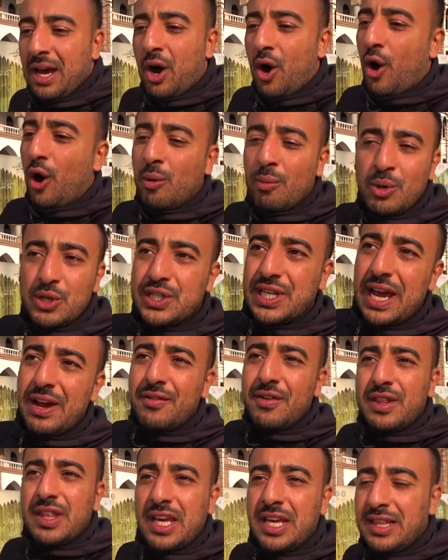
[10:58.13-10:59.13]
Almost
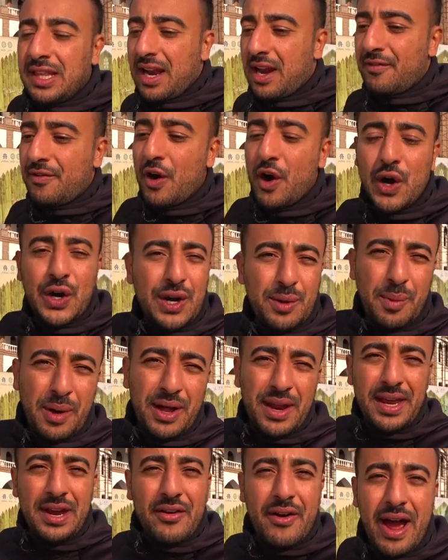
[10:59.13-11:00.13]
everything that I've heard
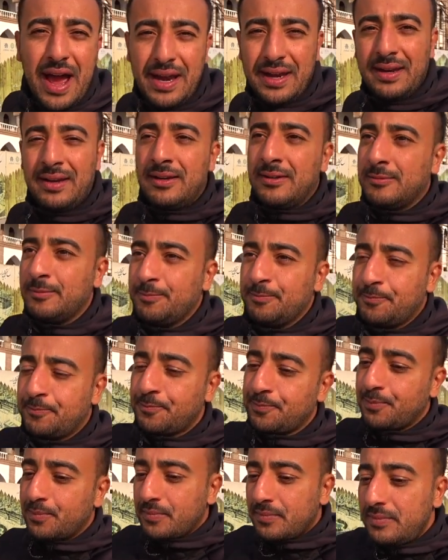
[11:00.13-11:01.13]
about Iran
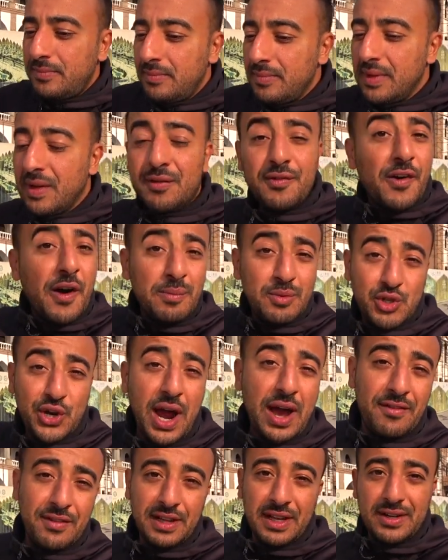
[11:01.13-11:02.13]
from
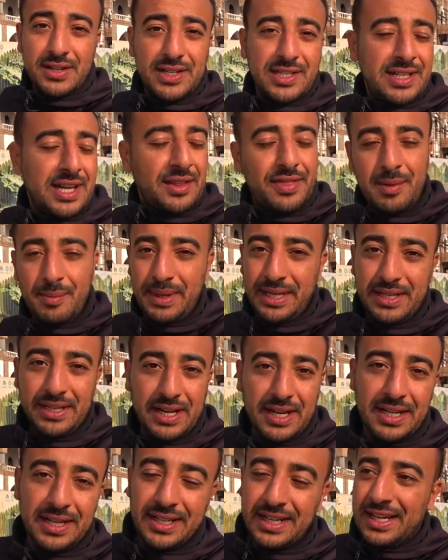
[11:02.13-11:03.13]
travelers, not the media,